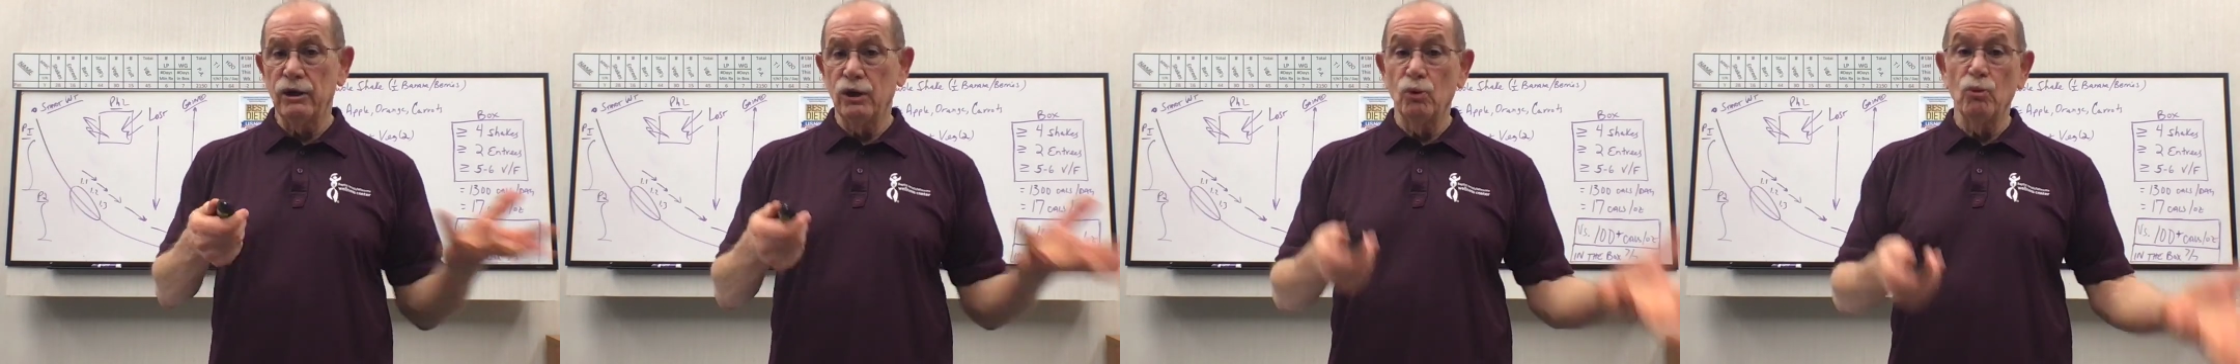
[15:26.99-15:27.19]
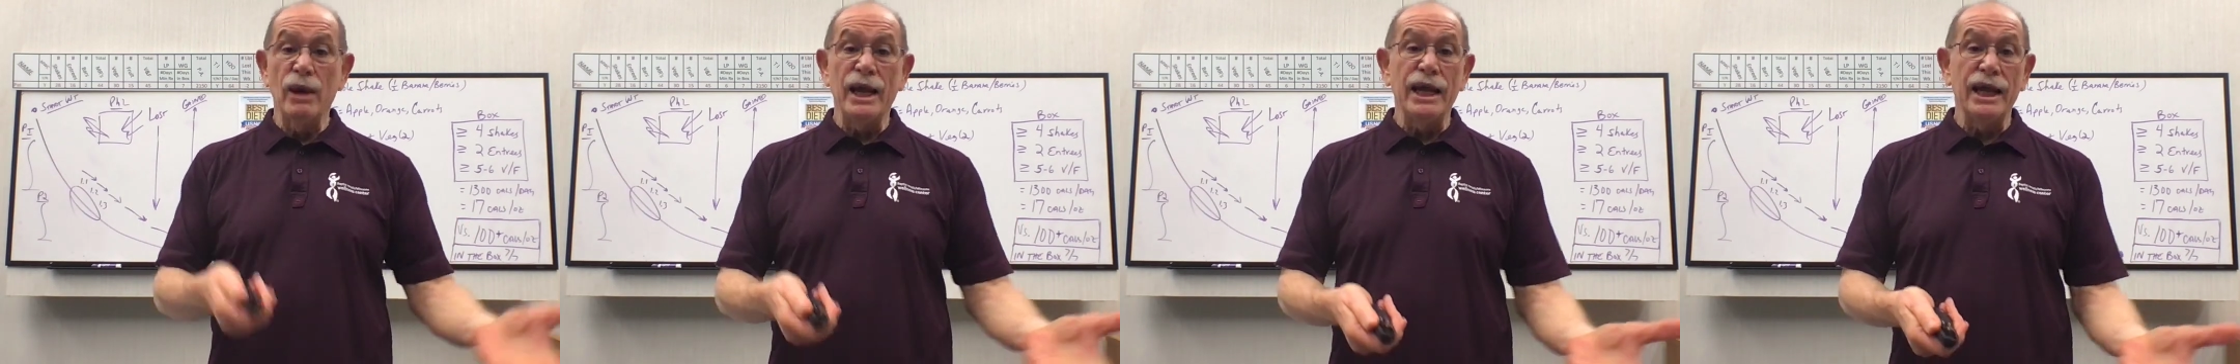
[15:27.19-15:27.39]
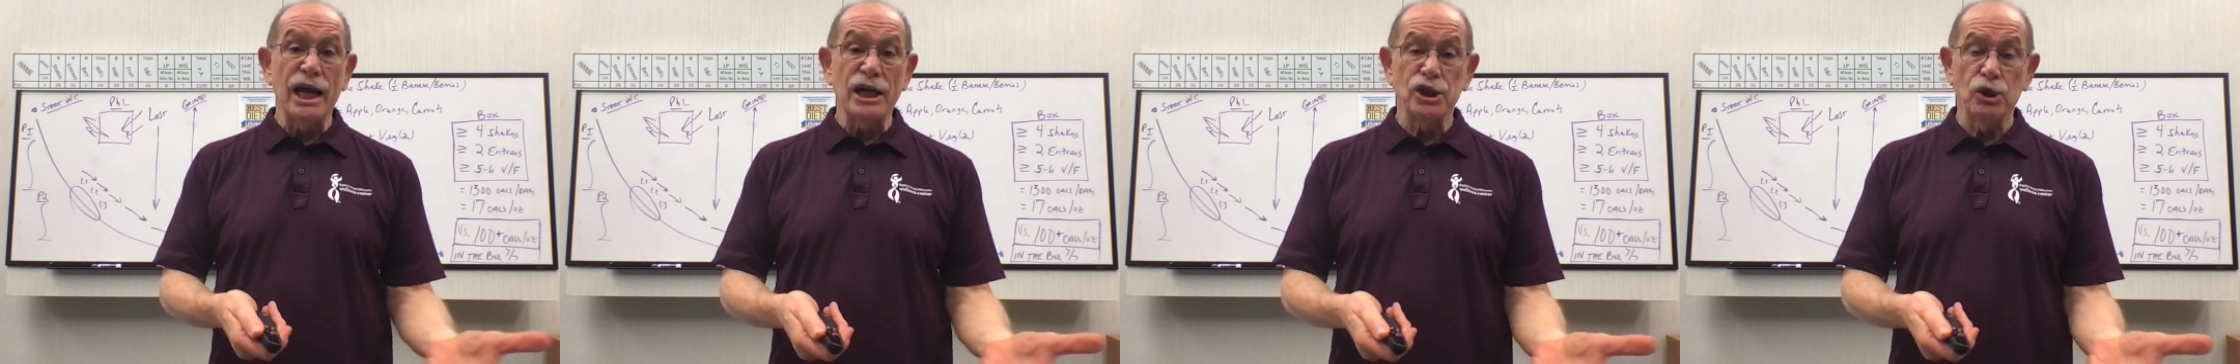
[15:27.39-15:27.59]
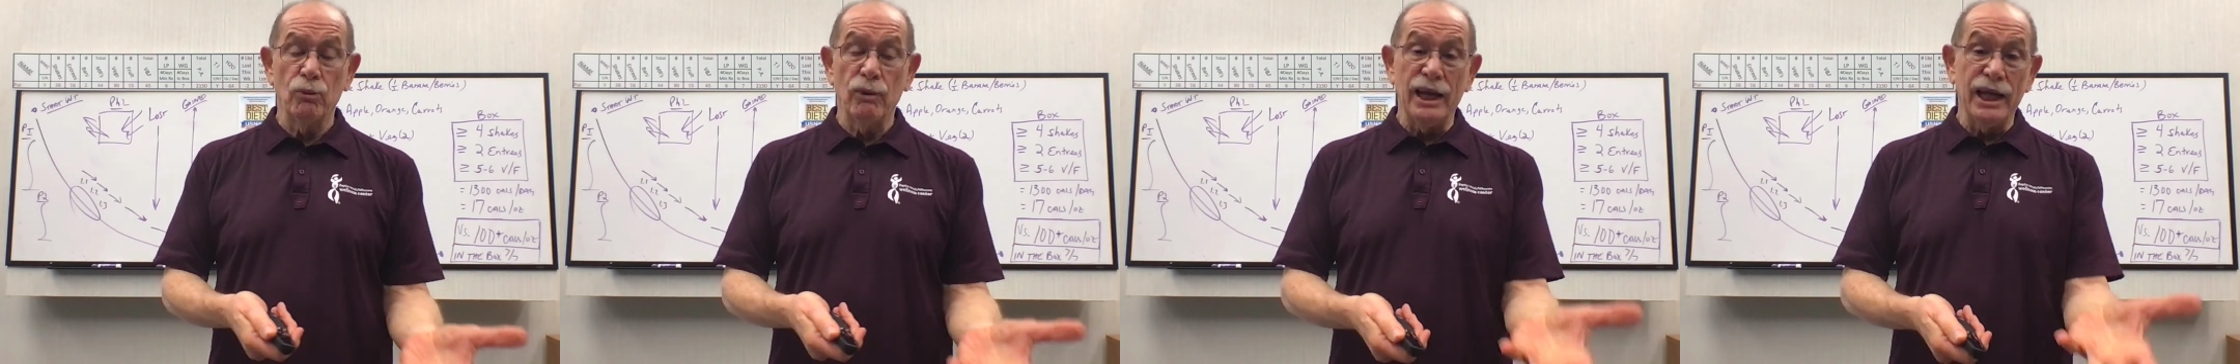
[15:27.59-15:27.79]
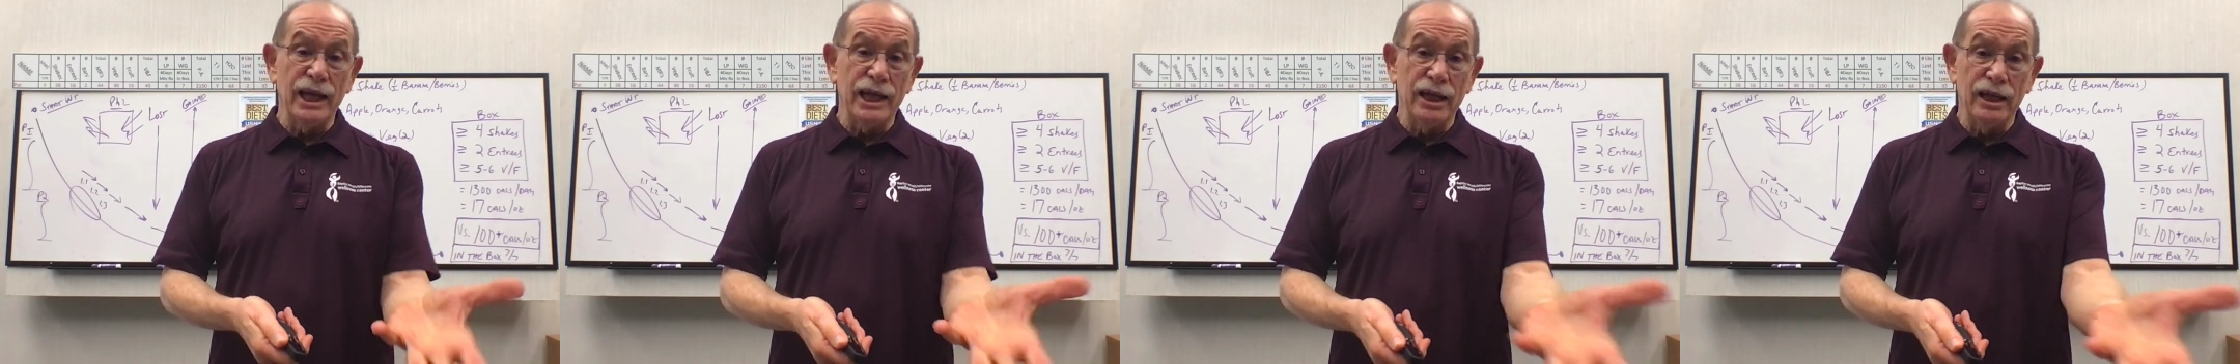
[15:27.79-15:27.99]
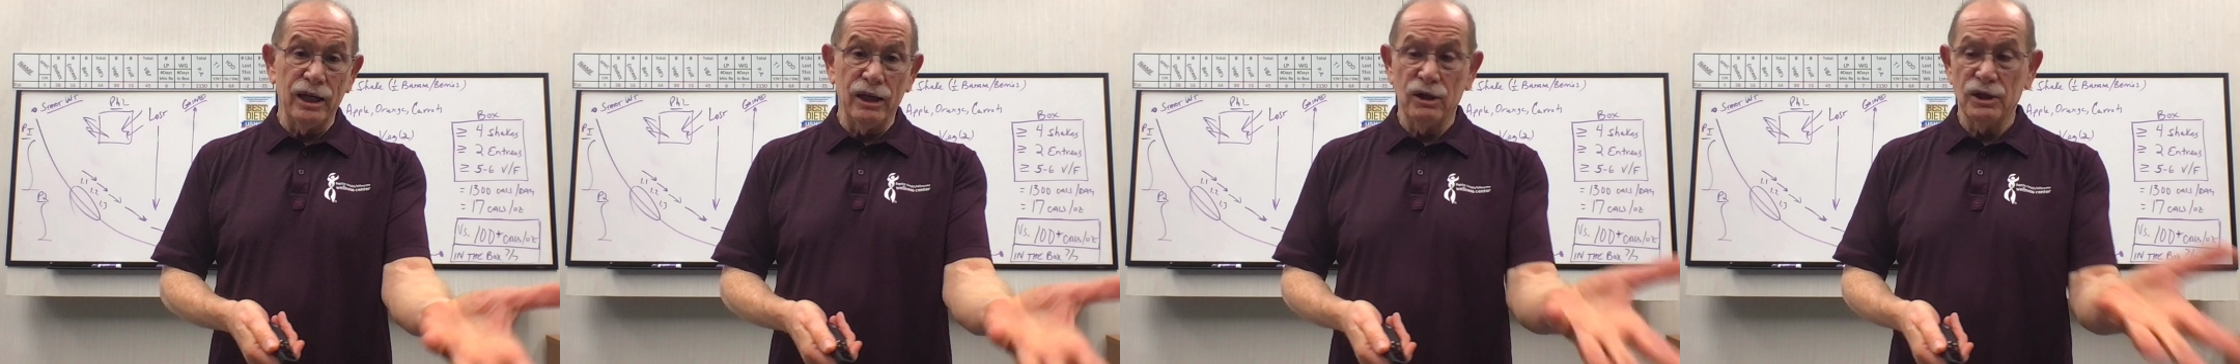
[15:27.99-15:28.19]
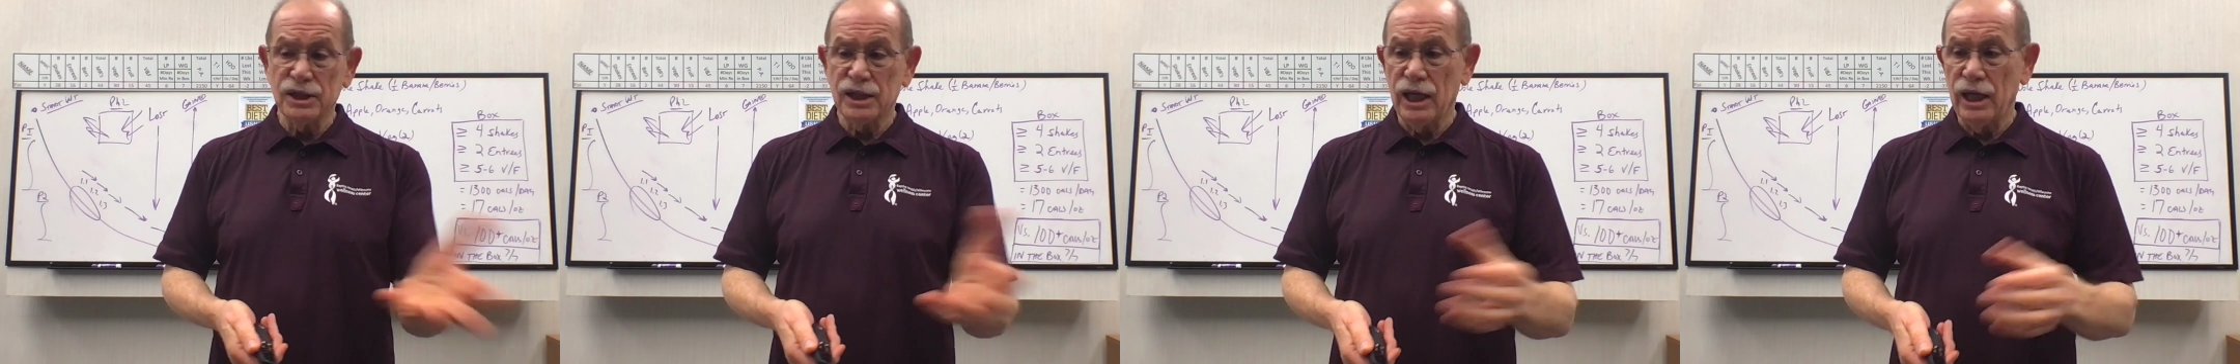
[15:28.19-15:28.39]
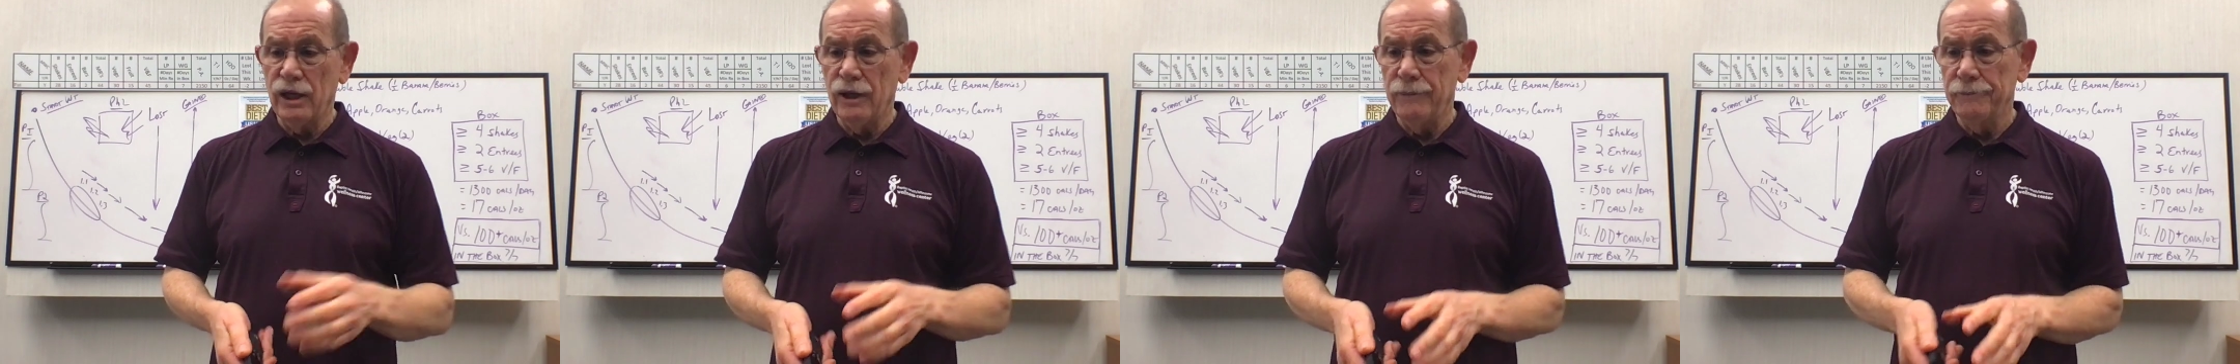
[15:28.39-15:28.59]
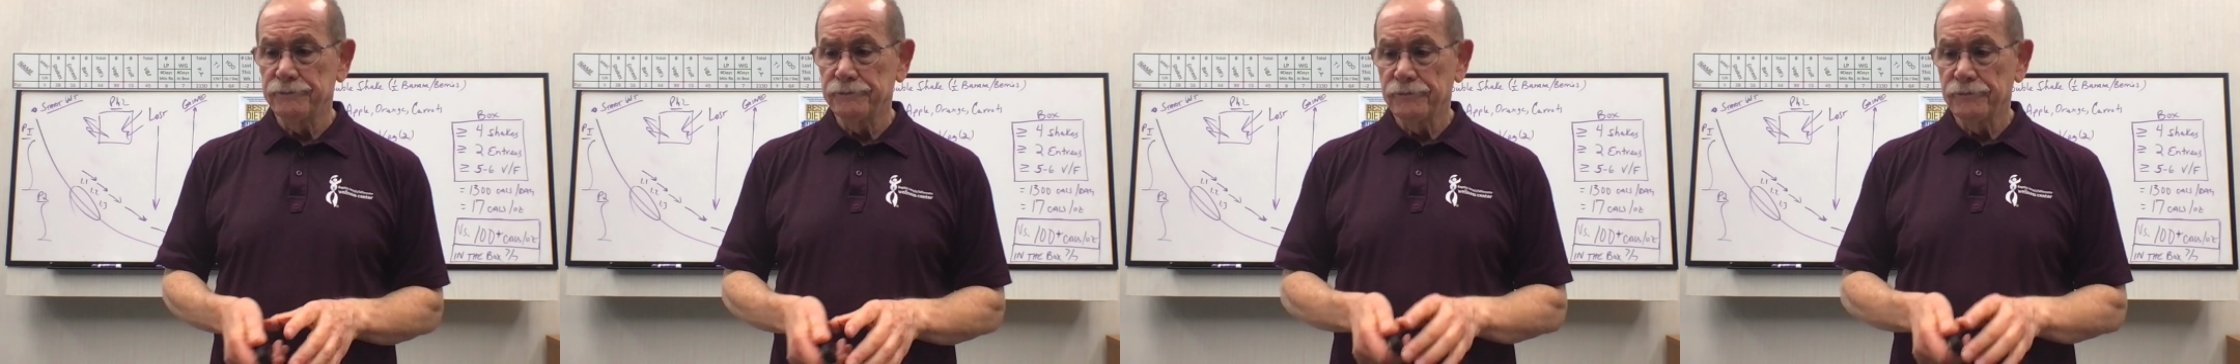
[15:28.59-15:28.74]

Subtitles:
and weighing in at our scale.